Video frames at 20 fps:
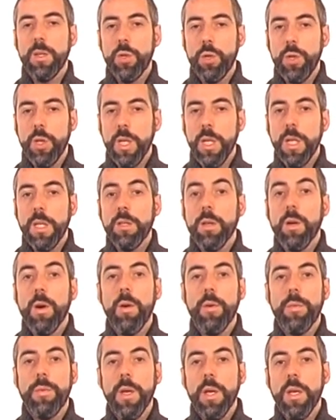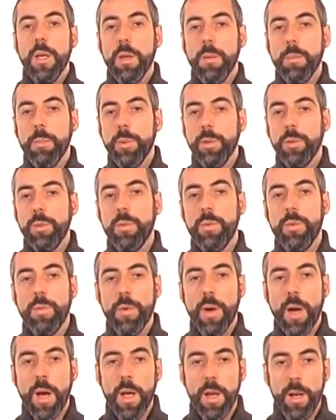sheet of the input
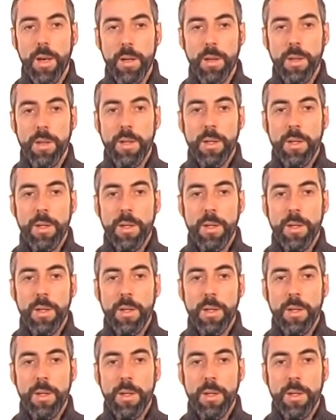file.